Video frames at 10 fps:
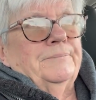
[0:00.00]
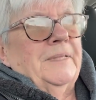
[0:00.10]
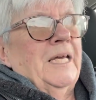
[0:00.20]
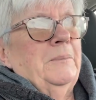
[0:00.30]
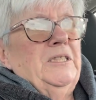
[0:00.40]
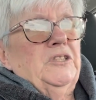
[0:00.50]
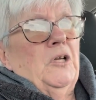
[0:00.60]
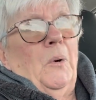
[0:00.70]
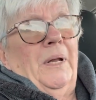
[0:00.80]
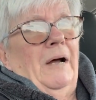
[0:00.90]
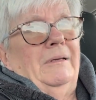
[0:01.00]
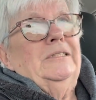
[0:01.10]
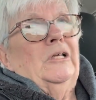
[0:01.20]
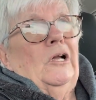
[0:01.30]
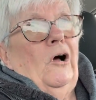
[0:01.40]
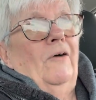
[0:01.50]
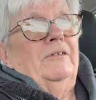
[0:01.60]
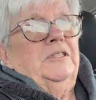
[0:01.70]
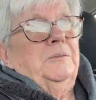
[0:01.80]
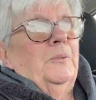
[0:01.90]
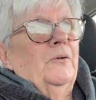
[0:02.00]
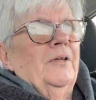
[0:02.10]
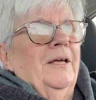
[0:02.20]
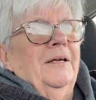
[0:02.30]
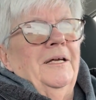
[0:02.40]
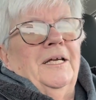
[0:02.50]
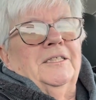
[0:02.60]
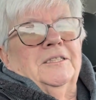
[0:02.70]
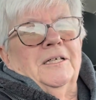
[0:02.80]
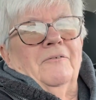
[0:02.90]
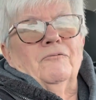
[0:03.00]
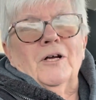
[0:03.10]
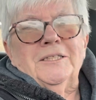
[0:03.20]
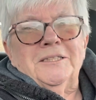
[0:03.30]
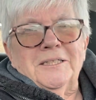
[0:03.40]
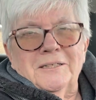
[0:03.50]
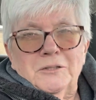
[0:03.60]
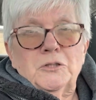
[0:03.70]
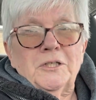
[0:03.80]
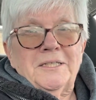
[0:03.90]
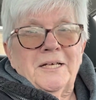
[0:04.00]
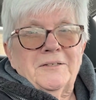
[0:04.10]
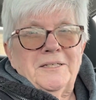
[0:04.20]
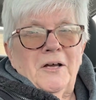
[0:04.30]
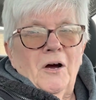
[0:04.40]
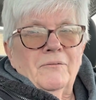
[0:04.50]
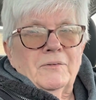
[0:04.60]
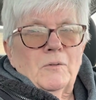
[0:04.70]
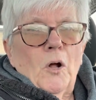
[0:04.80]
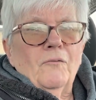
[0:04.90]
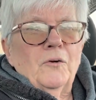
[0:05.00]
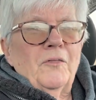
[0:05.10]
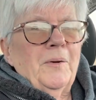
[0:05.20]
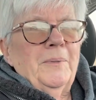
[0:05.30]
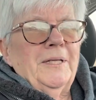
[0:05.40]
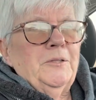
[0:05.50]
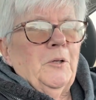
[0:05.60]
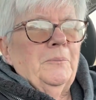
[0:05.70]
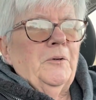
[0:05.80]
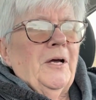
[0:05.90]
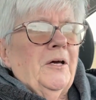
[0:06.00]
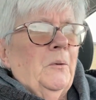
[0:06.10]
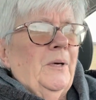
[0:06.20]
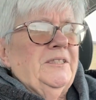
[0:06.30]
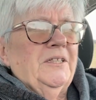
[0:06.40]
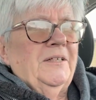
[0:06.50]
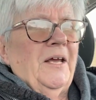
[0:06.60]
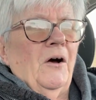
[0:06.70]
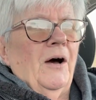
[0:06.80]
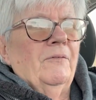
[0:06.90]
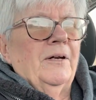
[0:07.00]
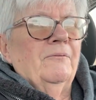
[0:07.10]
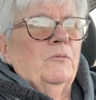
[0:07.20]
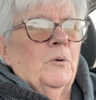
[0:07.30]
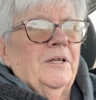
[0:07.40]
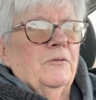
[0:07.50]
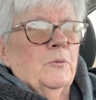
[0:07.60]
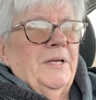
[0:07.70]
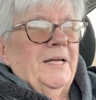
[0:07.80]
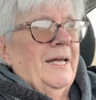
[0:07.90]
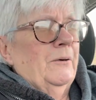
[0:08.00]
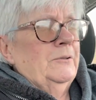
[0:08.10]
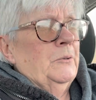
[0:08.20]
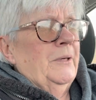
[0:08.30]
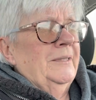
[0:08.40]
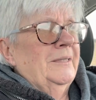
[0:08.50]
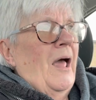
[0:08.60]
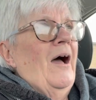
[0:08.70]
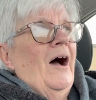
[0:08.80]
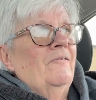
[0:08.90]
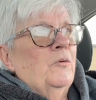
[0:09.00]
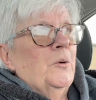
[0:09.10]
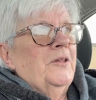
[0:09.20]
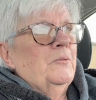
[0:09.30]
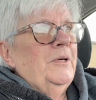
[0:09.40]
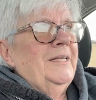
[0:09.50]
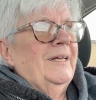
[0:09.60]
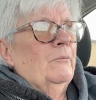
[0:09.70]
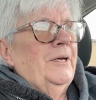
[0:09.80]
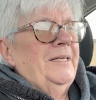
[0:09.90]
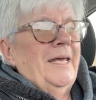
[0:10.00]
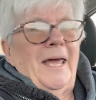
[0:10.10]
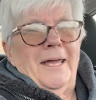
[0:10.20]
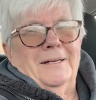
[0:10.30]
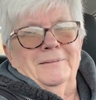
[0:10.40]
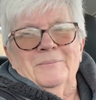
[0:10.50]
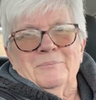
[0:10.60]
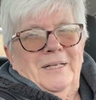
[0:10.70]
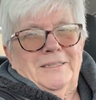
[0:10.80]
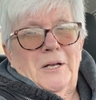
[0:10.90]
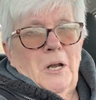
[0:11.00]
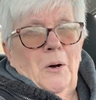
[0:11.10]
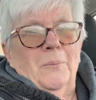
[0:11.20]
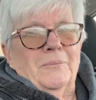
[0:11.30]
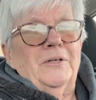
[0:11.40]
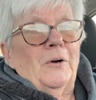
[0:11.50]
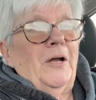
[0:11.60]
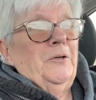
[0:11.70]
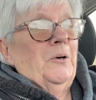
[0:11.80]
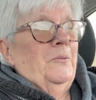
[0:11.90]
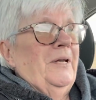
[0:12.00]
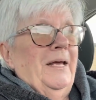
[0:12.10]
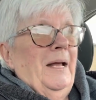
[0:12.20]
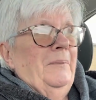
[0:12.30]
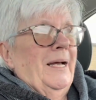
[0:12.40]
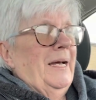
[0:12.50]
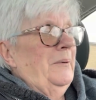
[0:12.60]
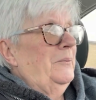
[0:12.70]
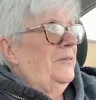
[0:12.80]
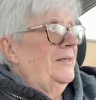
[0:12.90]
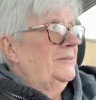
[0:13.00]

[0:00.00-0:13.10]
It could be snowing out. He's going to golf. It's his birthday. His friends usually take the day off and golf with him, but they told him they're not going to waste a day off on a 43 degree day. I said, no, you're on your own, Dan. I'm not coming with you.